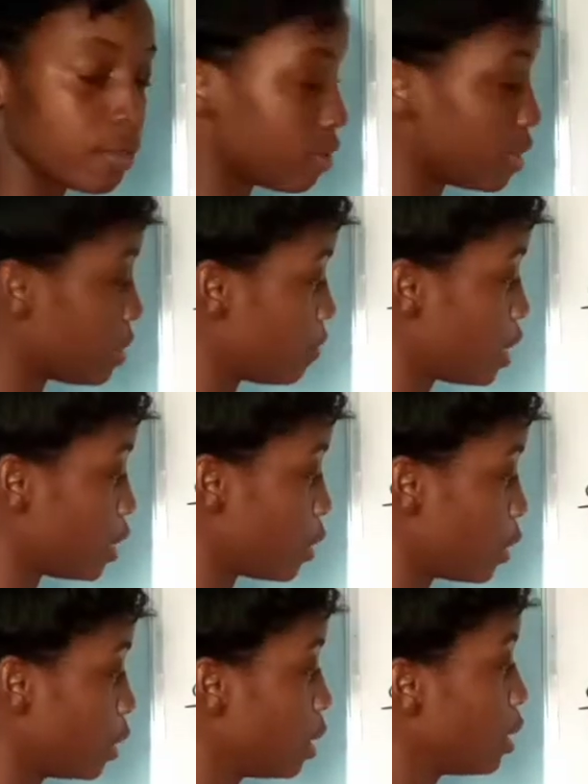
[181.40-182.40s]
of this
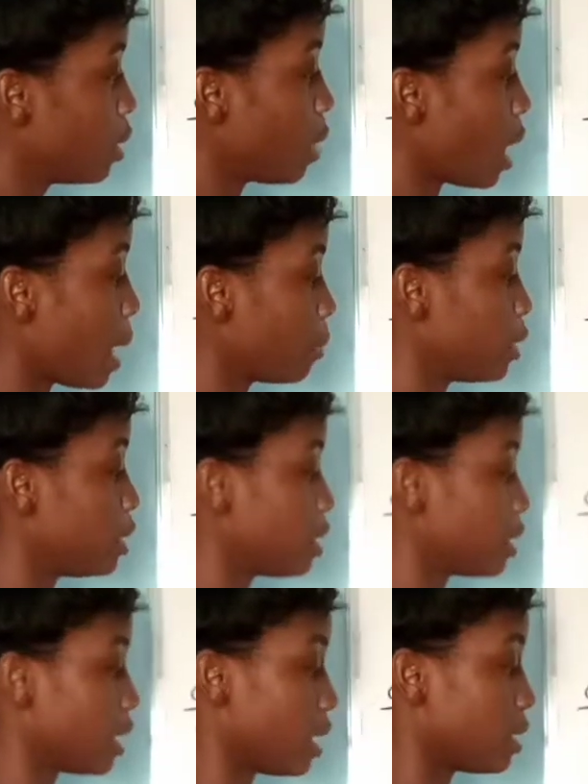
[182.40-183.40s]
video, I'm going to
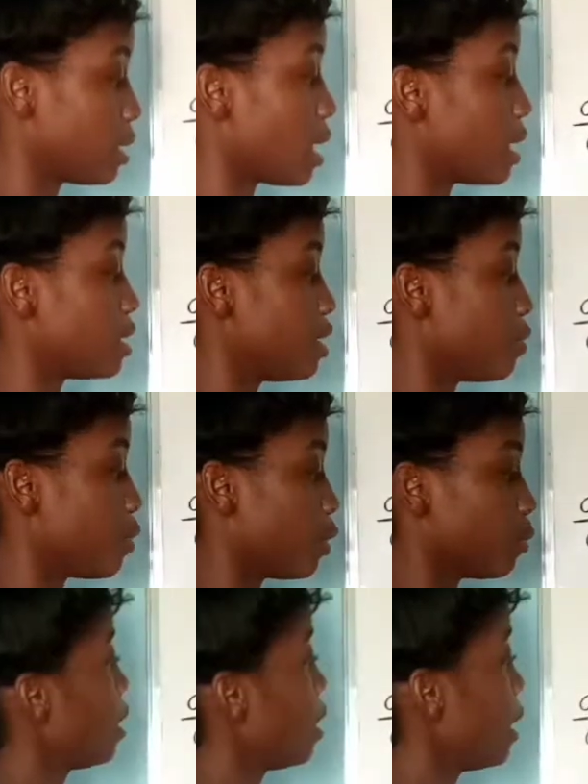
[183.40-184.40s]
get a
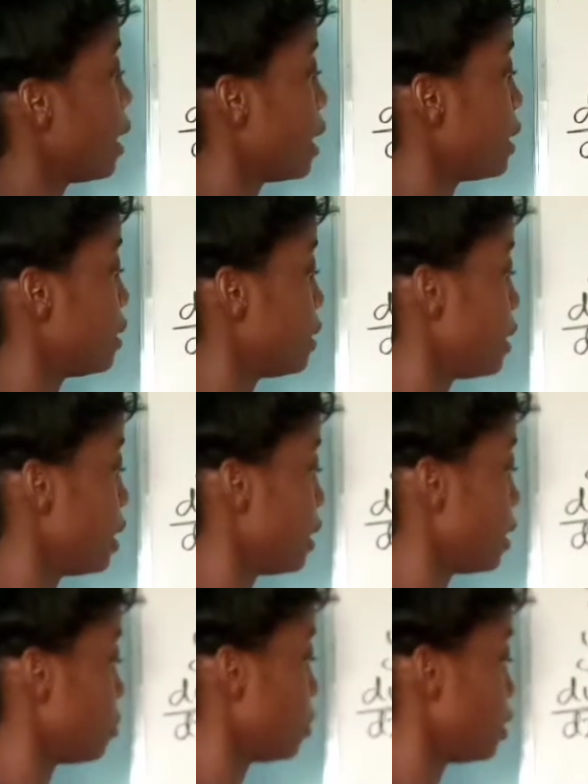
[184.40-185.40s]
0. And then
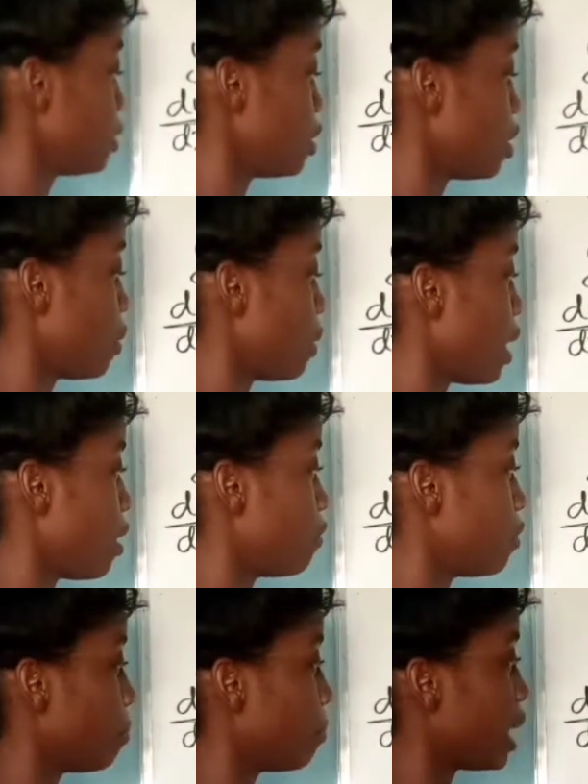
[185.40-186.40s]
I'm going to now
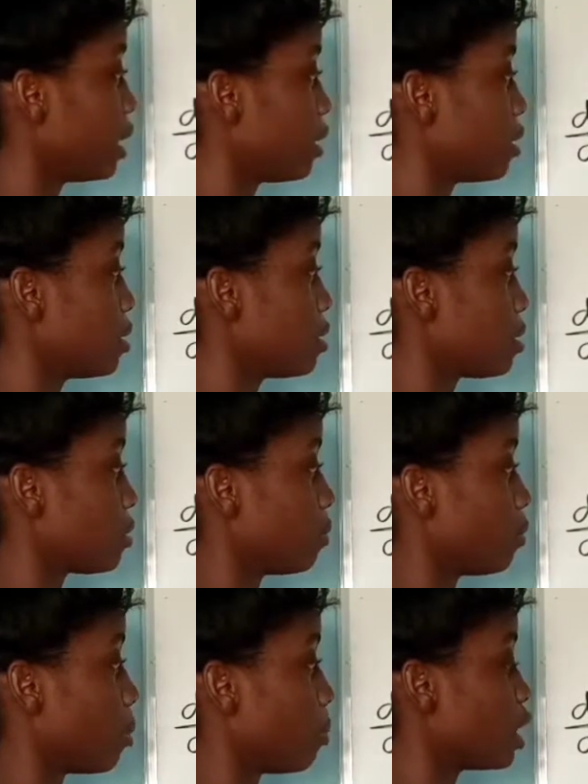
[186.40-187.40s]
have minus,
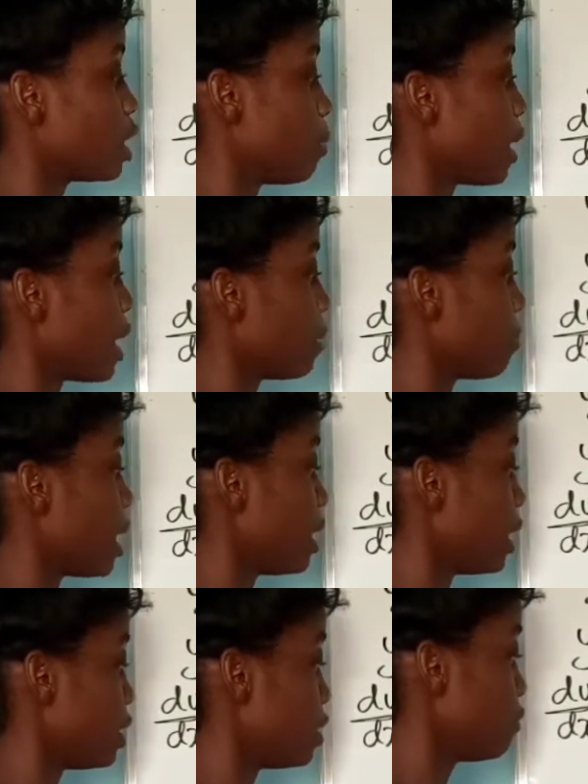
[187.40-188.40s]
we're multiplying by
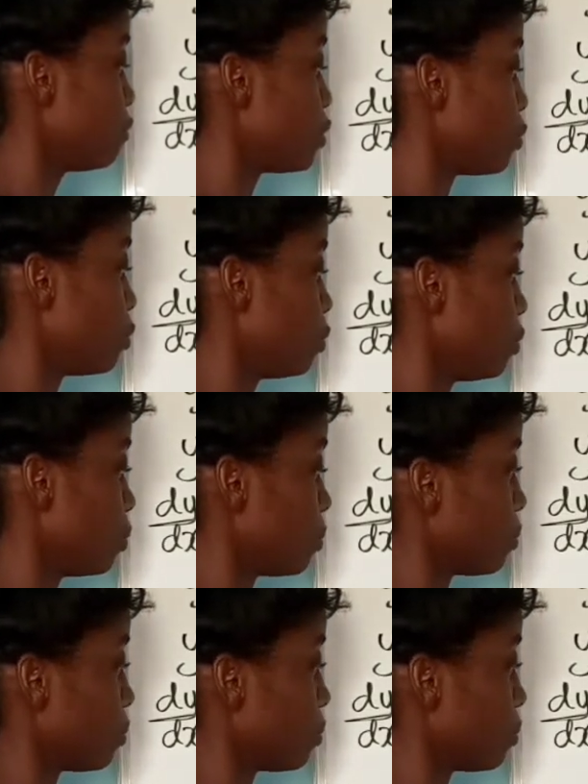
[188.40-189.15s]
negative 2